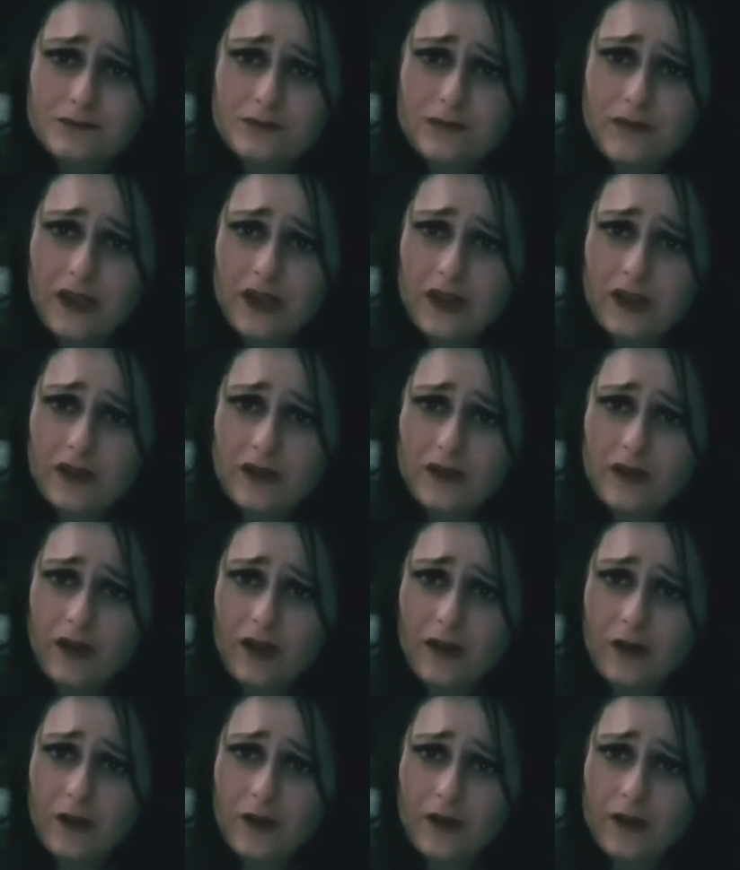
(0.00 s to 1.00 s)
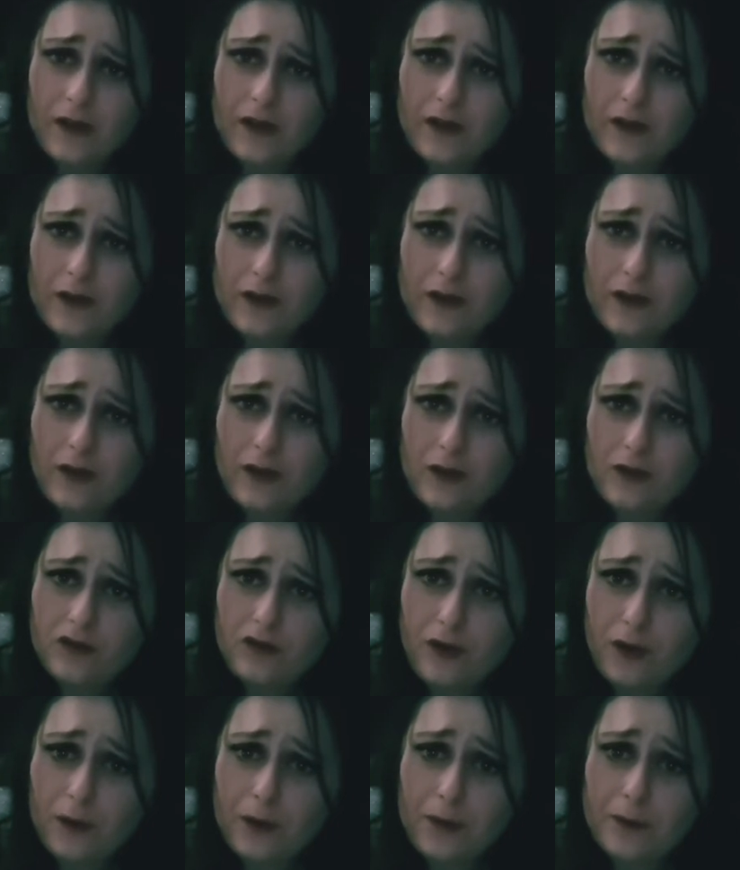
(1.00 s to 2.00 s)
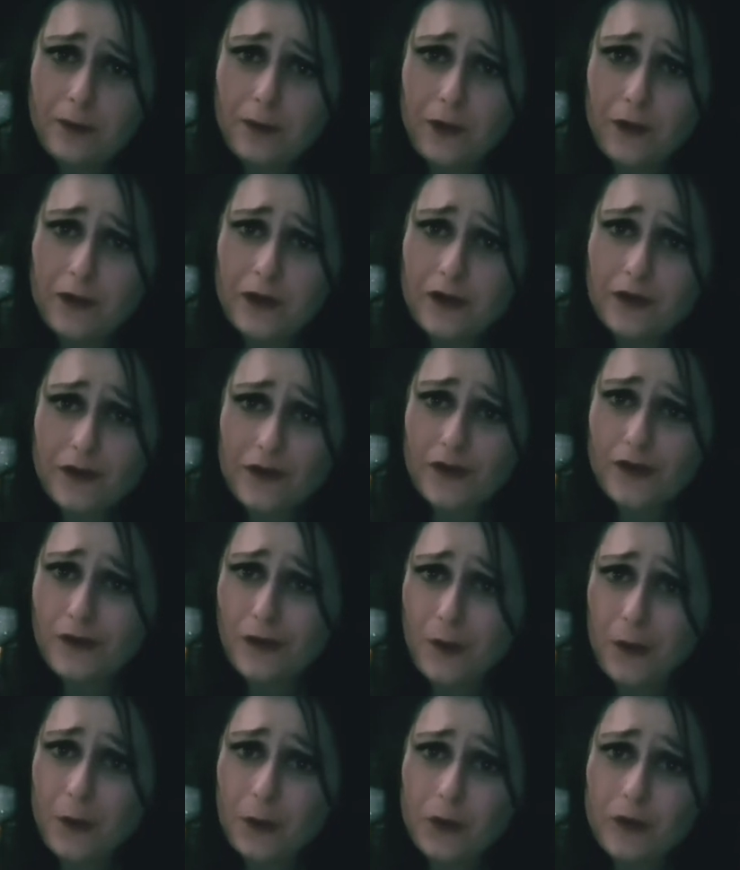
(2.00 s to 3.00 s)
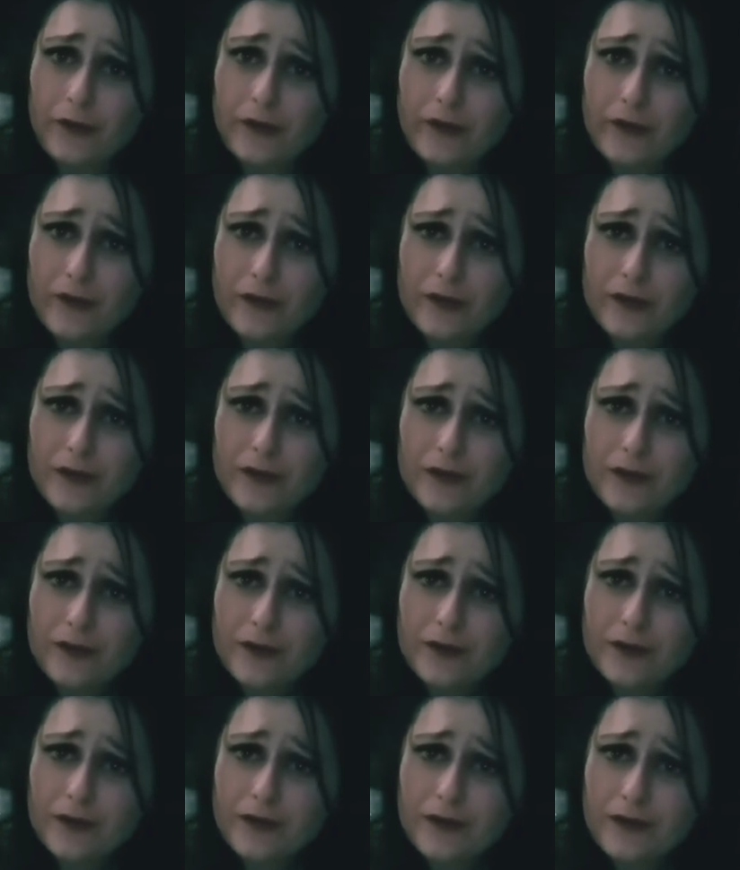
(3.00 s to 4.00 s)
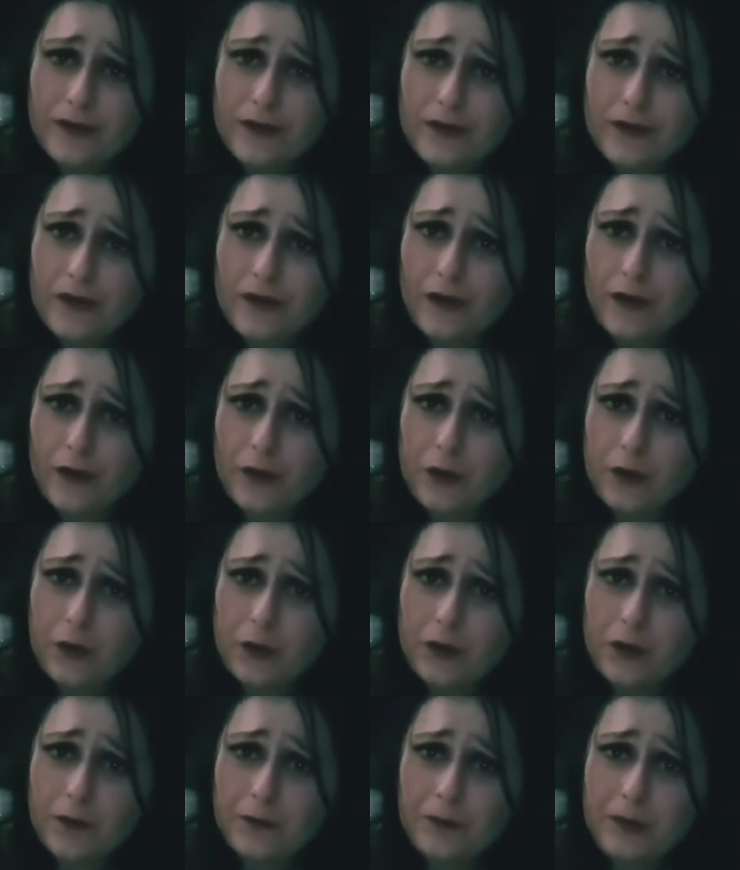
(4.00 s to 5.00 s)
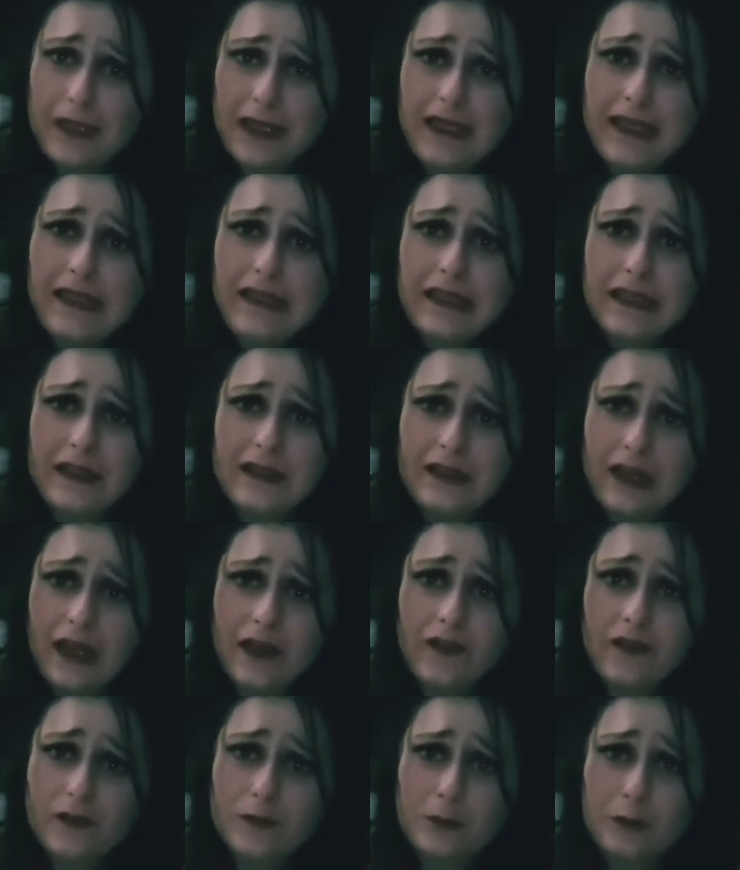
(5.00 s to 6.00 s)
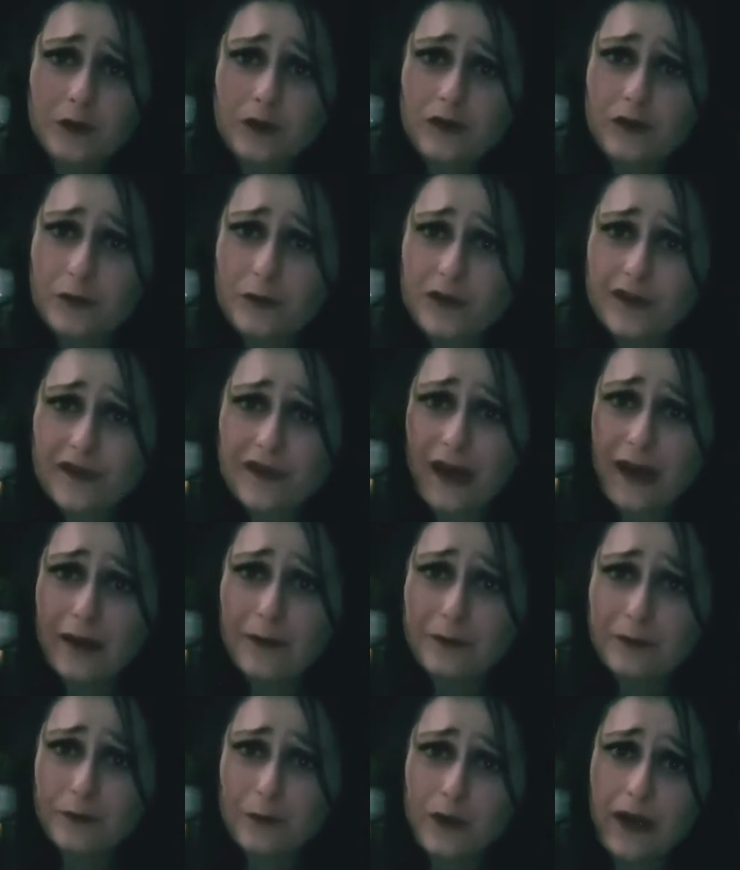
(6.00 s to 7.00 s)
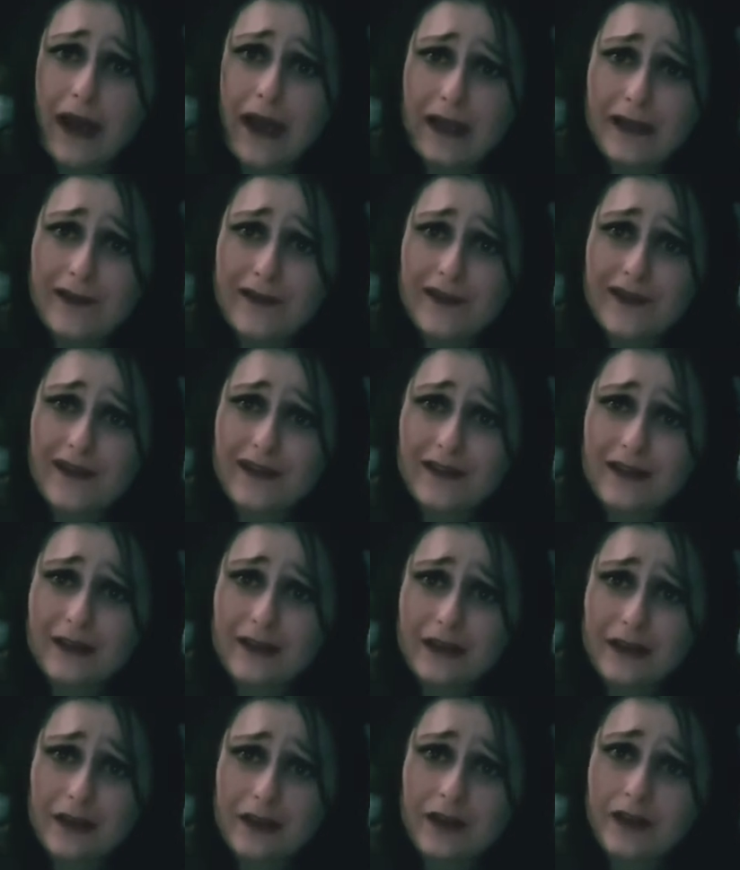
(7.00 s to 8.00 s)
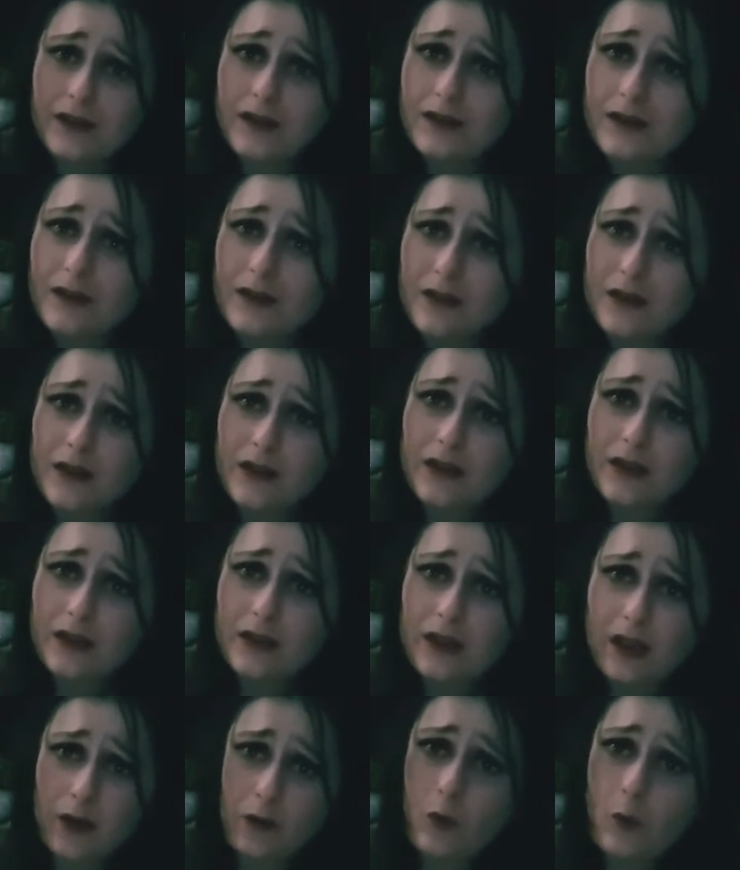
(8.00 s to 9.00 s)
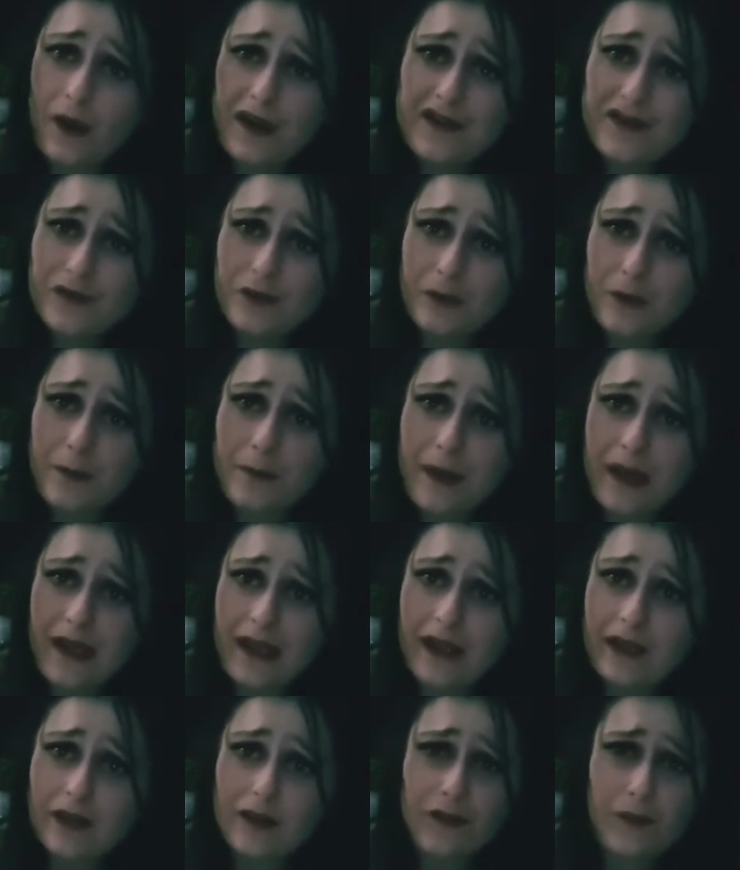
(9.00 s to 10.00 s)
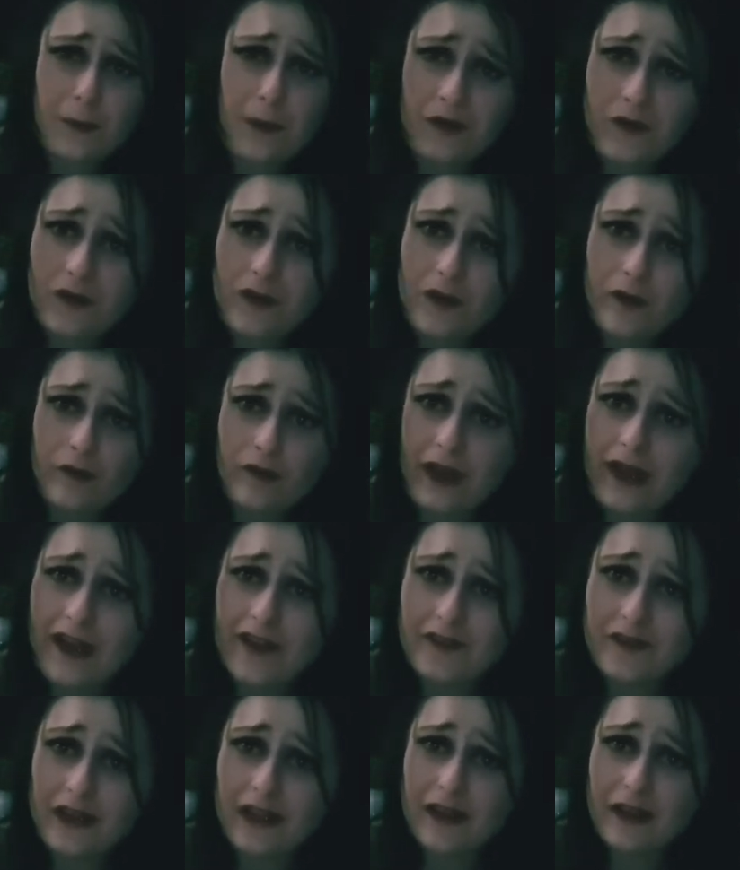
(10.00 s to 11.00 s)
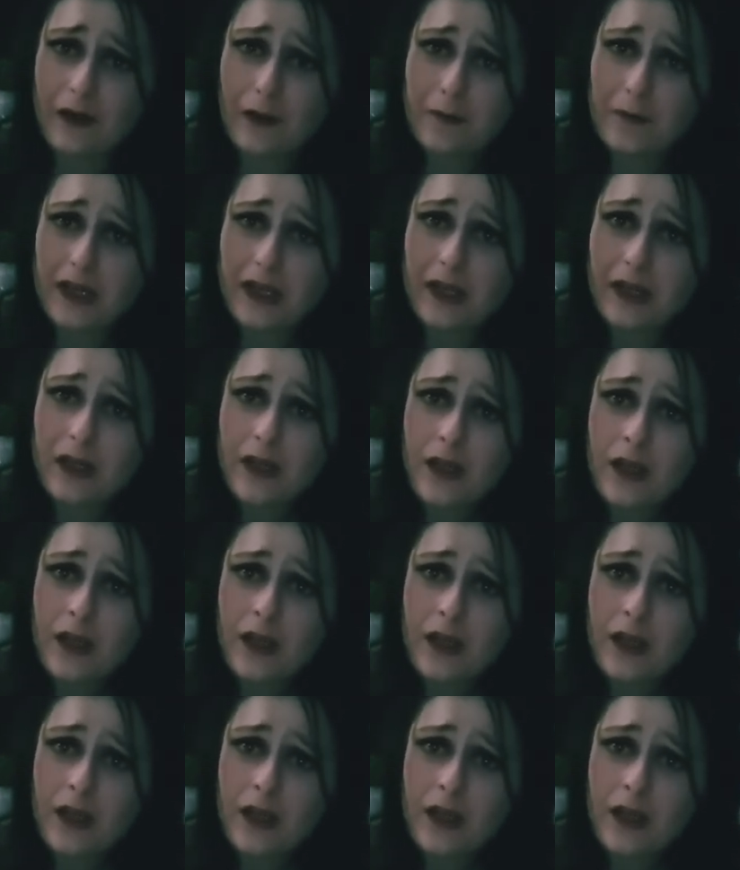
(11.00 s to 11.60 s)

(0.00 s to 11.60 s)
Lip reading: you can tell that these are two very broken souls, so completely desperate to escape reality and get away from the pain, especially for Evelyn. I mean,